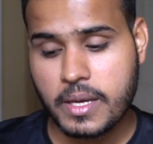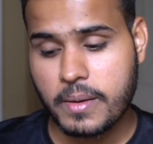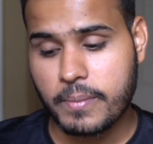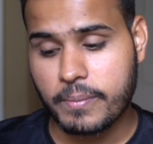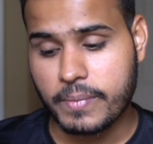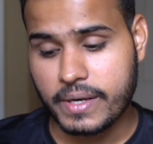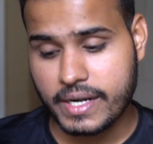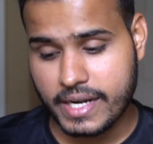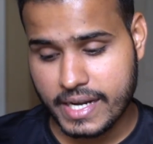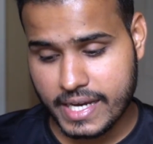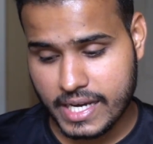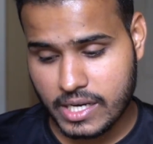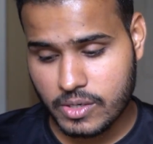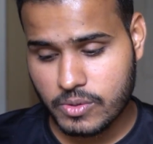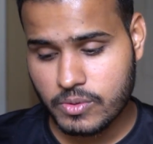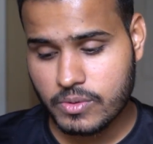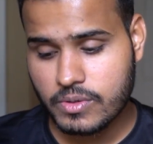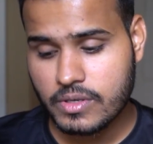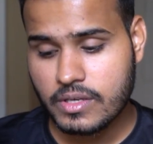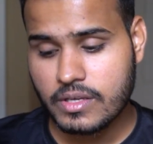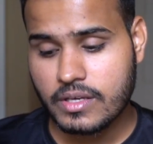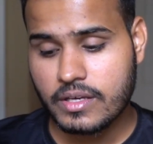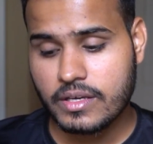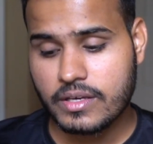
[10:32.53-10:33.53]
But now,
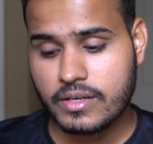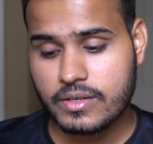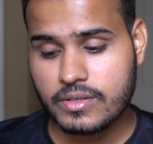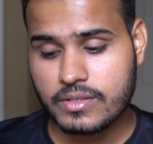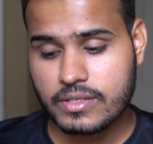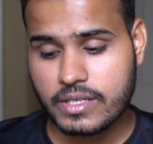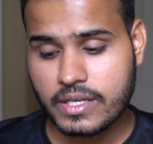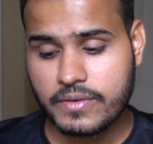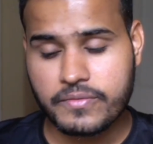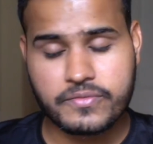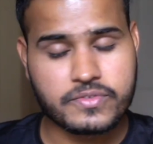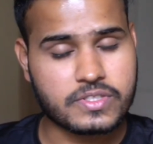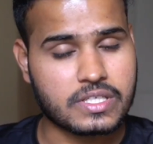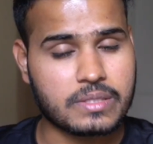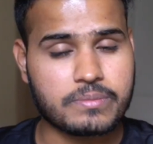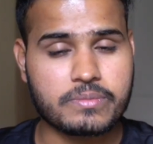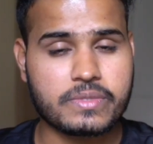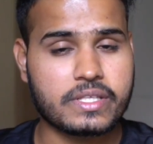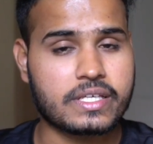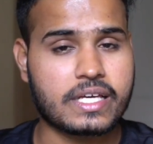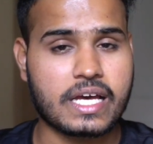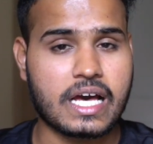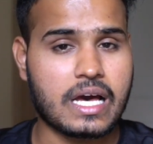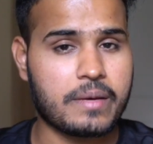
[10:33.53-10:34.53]
if
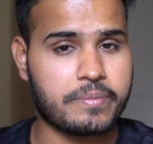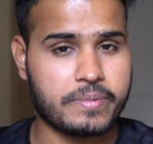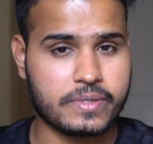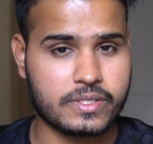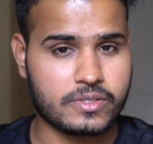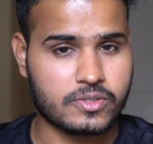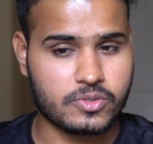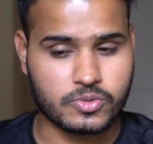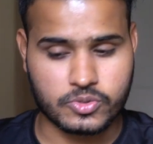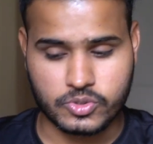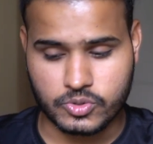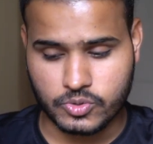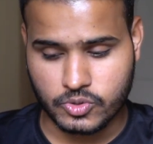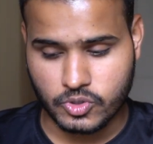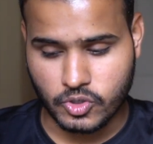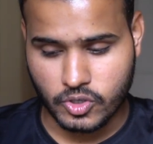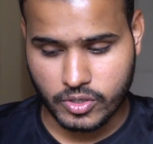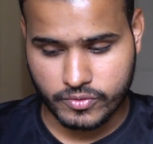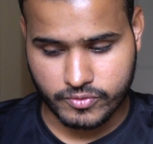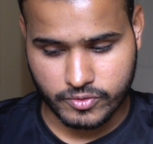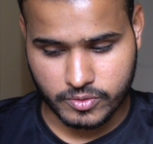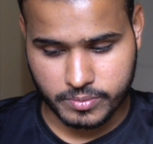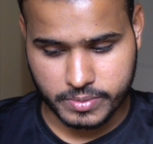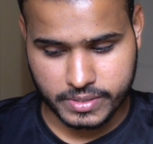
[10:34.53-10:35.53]
something happened to you,
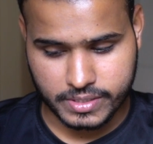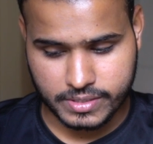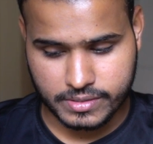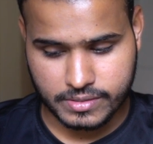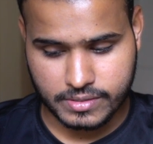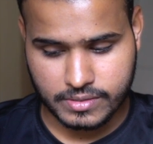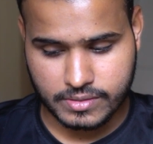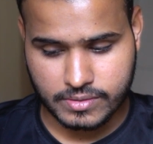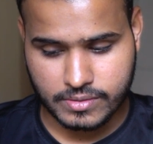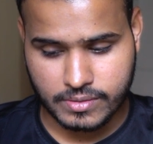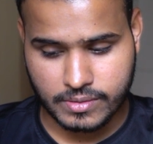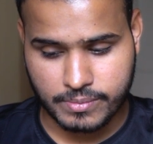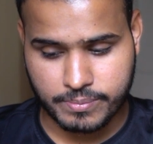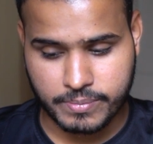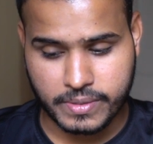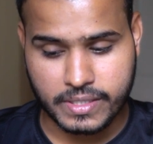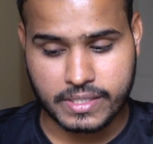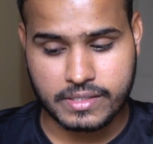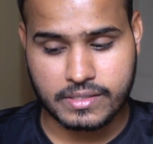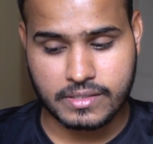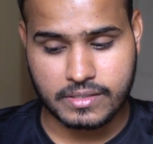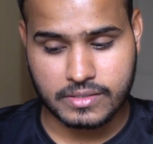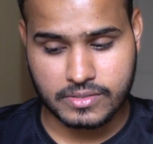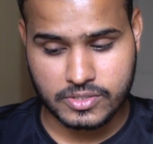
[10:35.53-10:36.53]
God forbid,
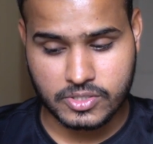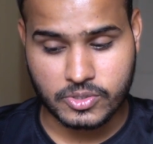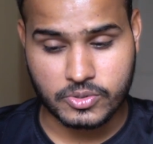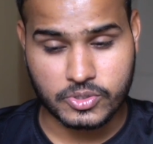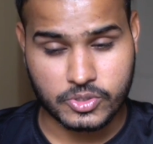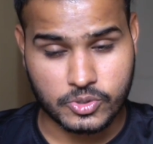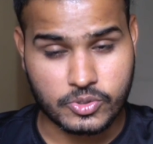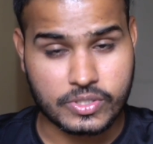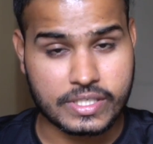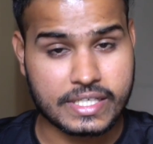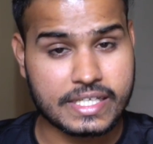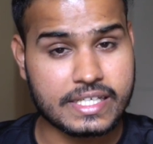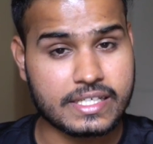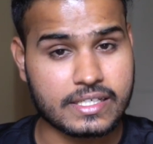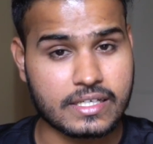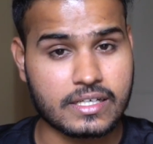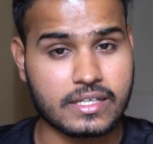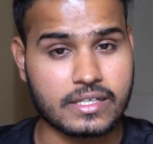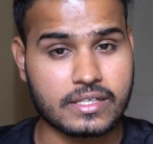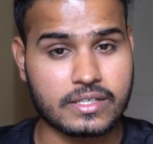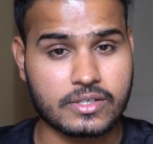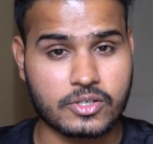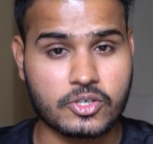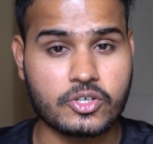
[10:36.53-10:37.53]
but so you need
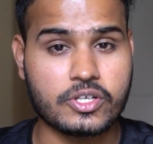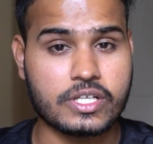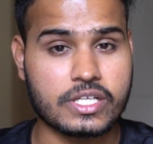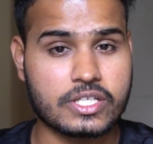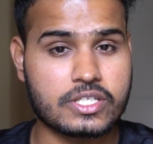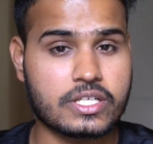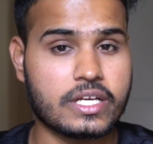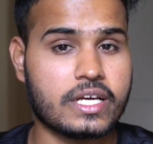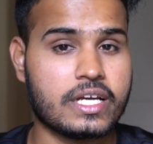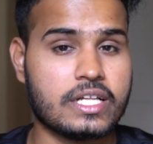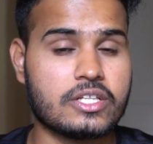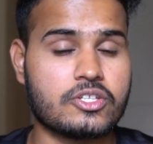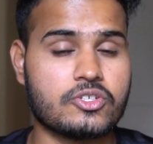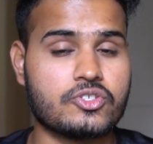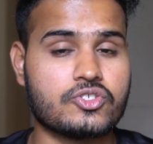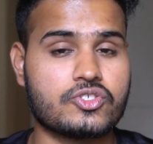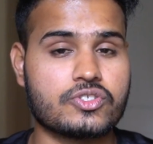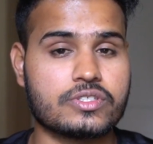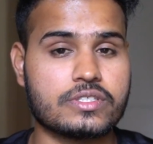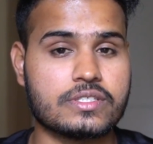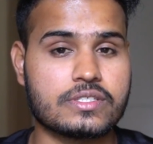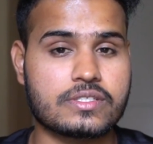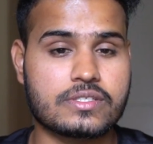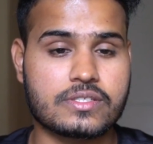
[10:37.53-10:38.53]
a good health
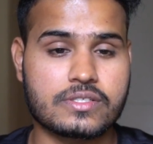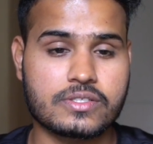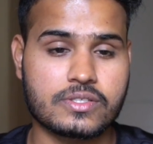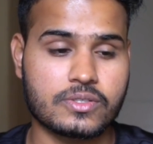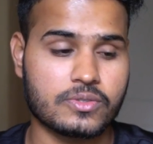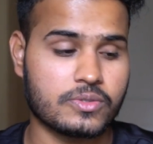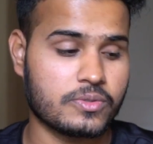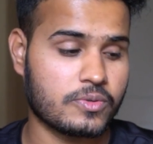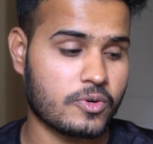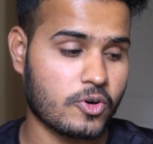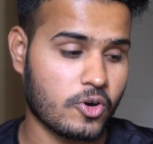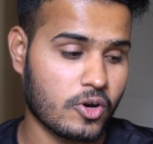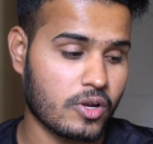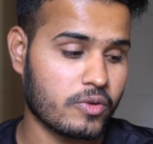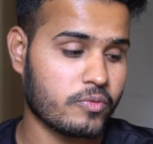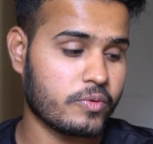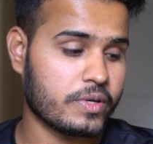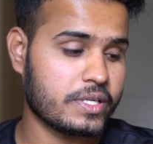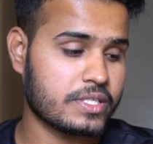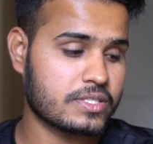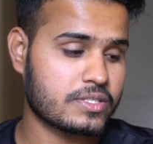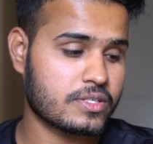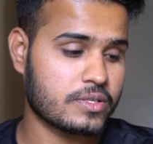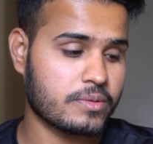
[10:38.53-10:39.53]
insurance. So
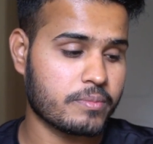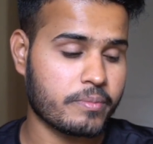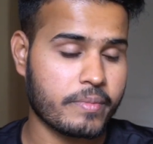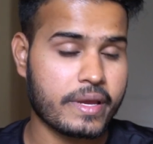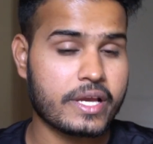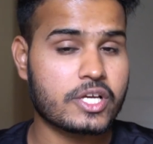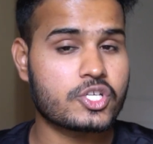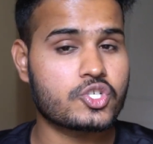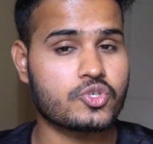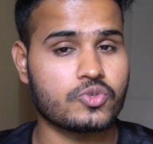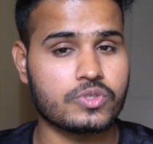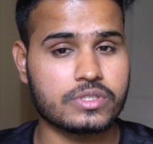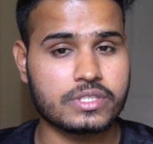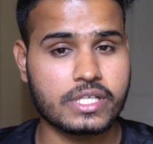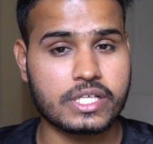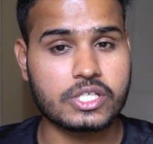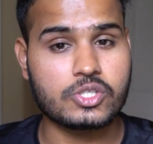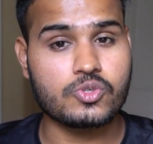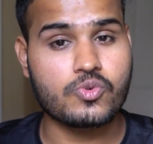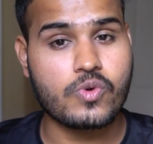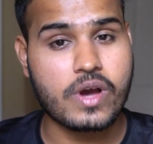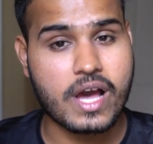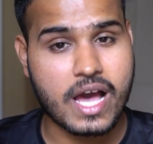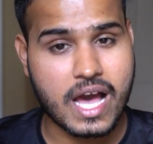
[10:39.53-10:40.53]
always make sure
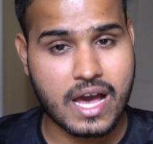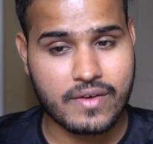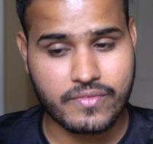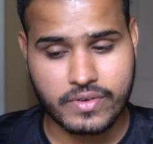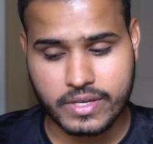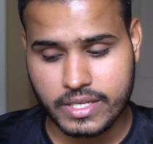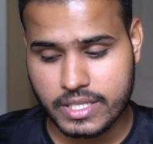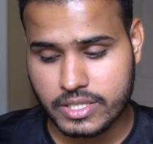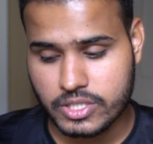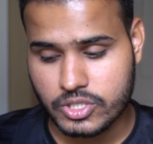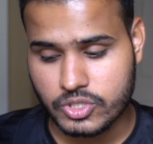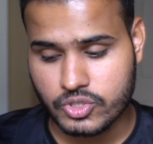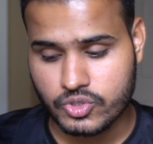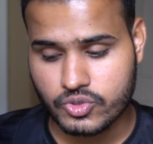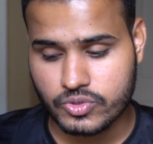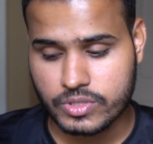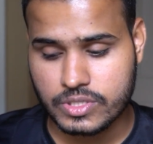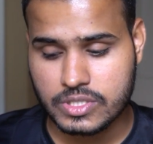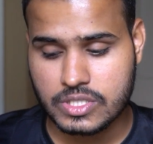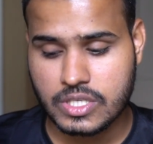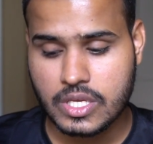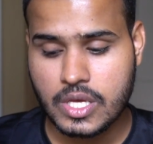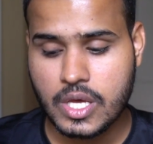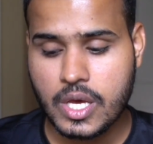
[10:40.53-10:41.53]
that you have a health
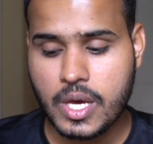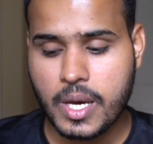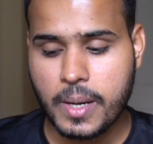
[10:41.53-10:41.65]
insurance.